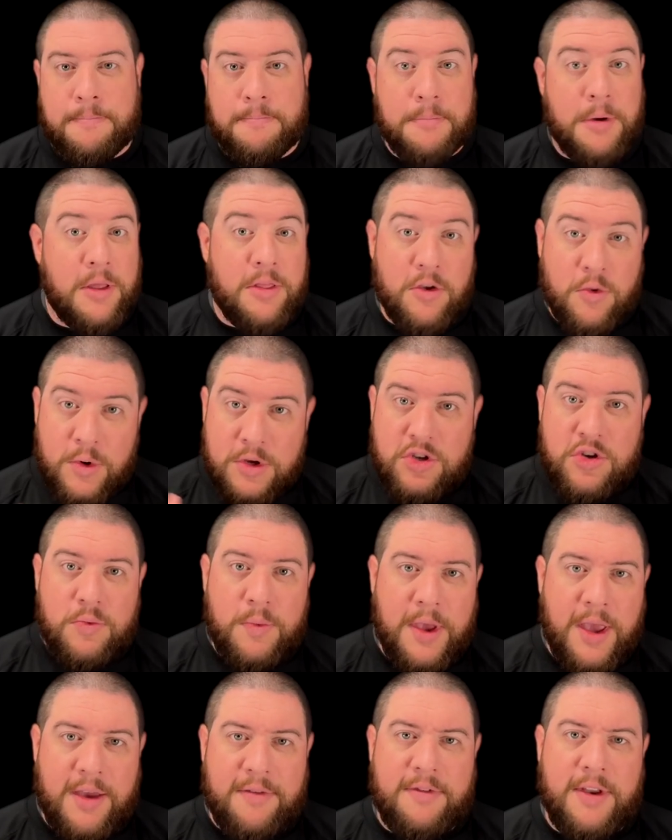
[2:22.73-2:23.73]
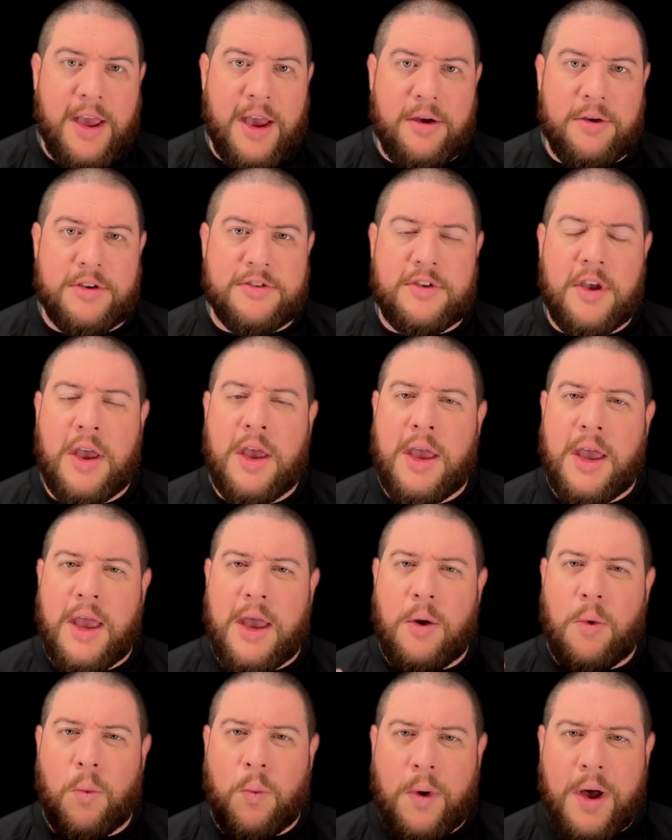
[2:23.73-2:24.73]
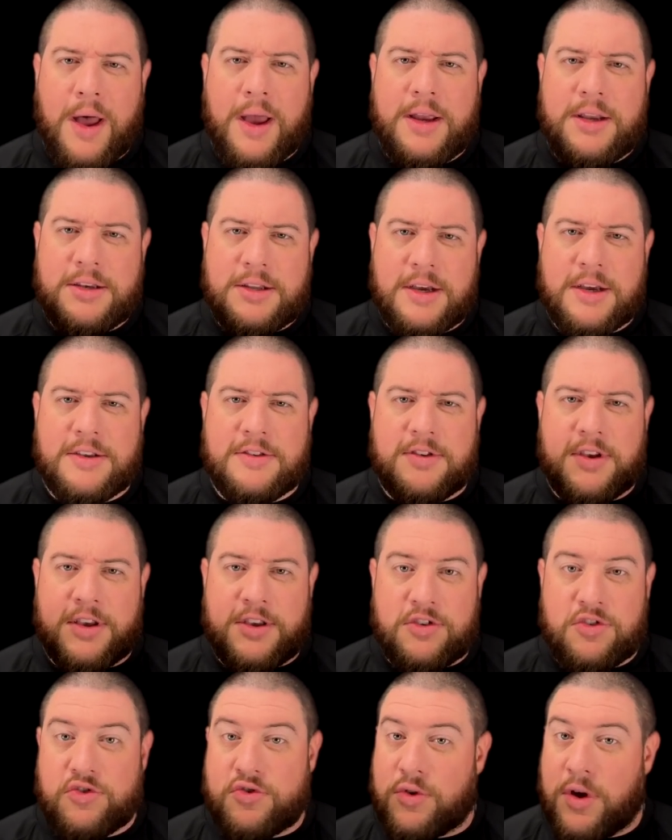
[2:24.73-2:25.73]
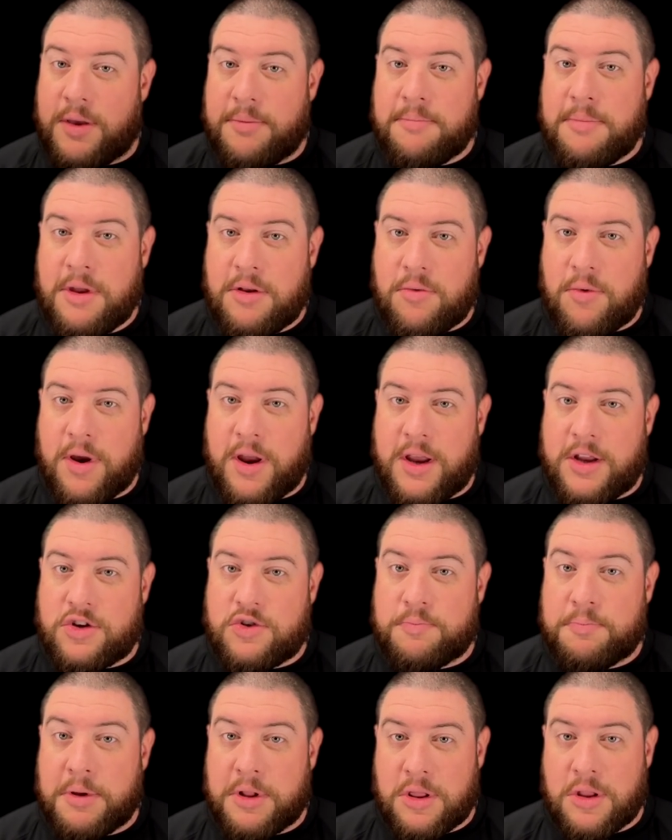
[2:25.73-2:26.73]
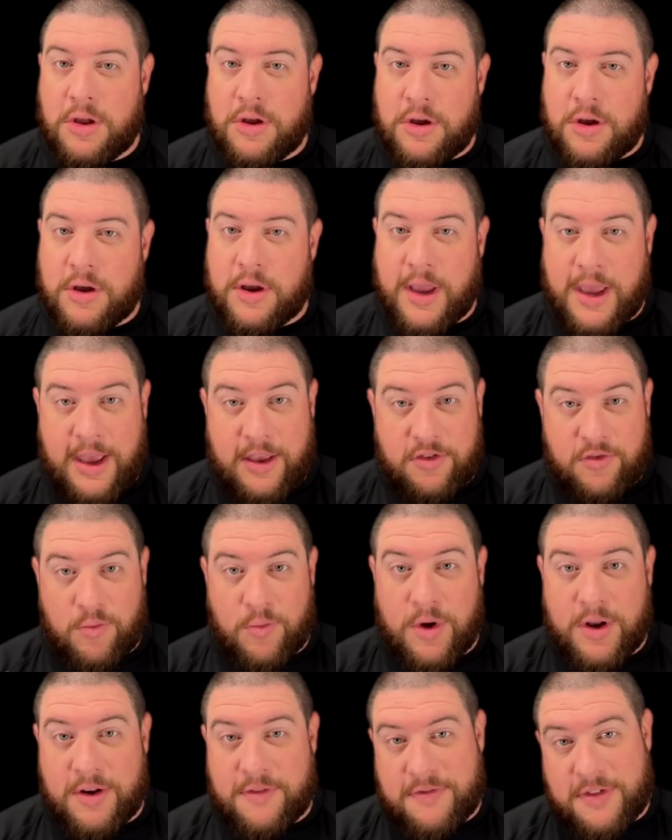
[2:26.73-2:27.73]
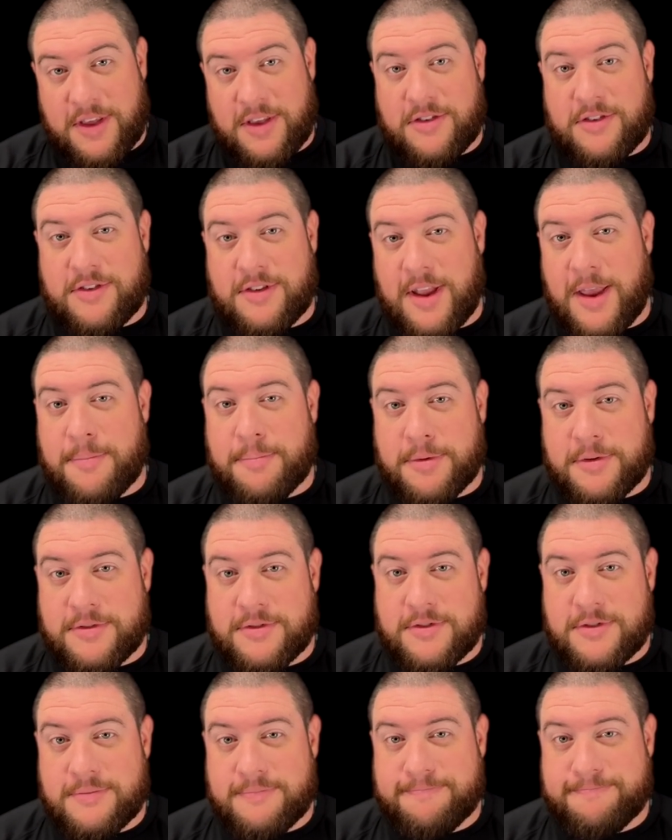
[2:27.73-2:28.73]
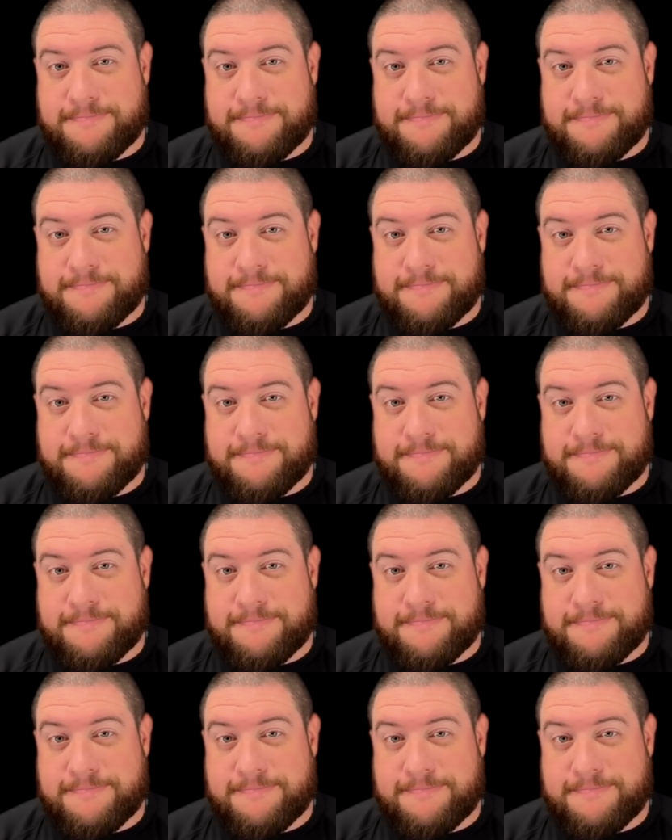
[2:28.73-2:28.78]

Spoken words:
But the question we have now is, why does a straight midrange belong as one of these staples?